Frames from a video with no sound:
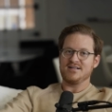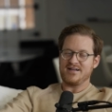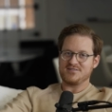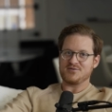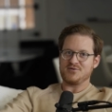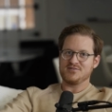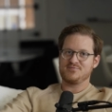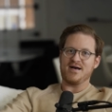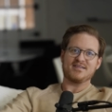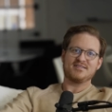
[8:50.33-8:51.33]
electrical
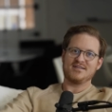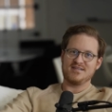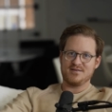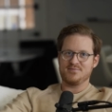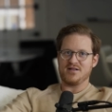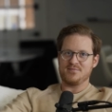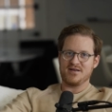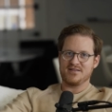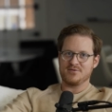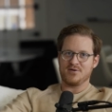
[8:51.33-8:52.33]
inspected and the plumbing
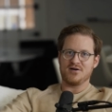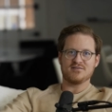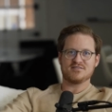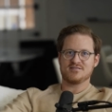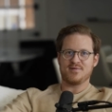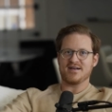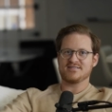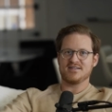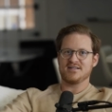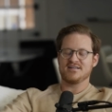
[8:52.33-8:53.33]
and the walls
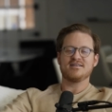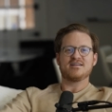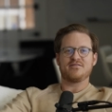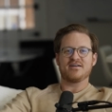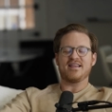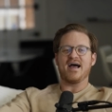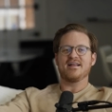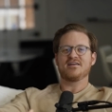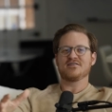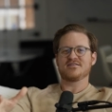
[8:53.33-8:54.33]
inspected and stuff like that.
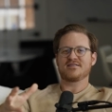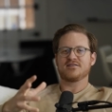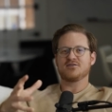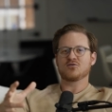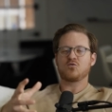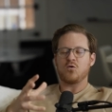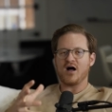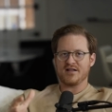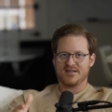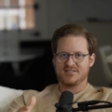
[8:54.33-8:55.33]
The little
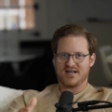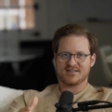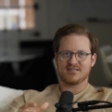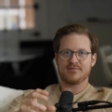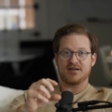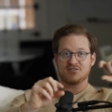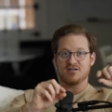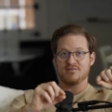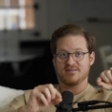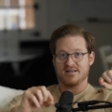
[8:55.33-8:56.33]
quality checks to make sure
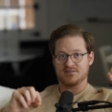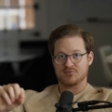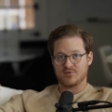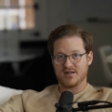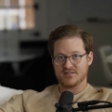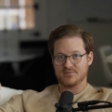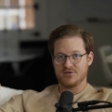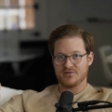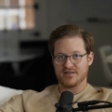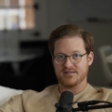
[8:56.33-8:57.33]
everything's running
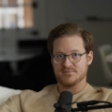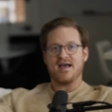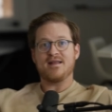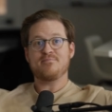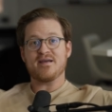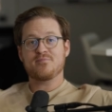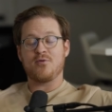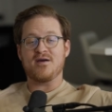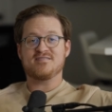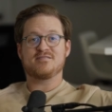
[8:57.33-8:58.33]
smoothly. And a big
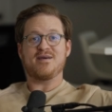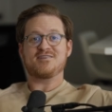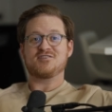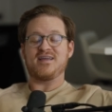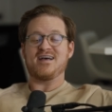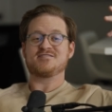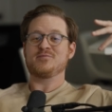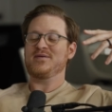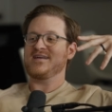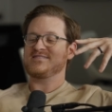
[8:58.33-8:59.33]
point is to make sure the
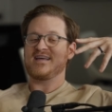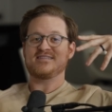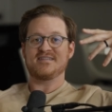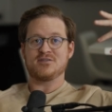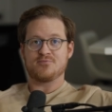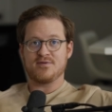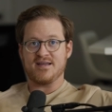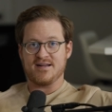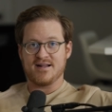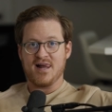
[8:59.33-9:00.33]
SOP is easy to
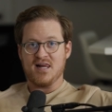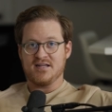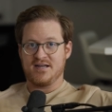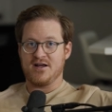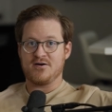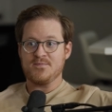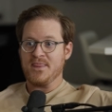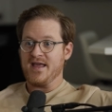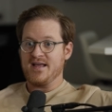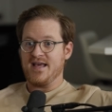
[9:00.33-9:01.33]
read.
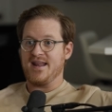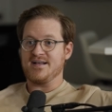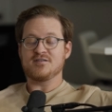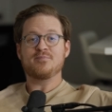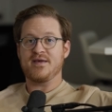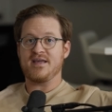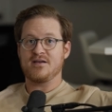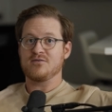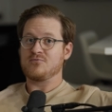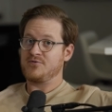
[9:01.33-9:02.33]
An SOP
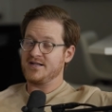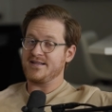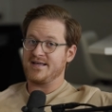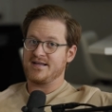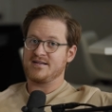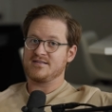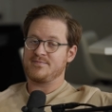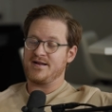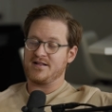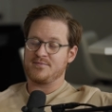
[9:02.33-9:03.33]
really,
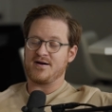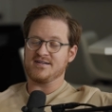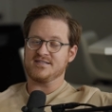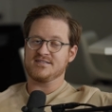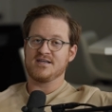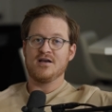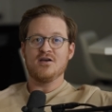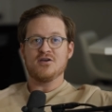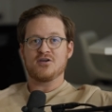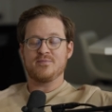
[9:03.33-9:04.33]
depending on the process,
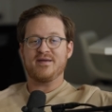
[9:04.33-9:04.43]
could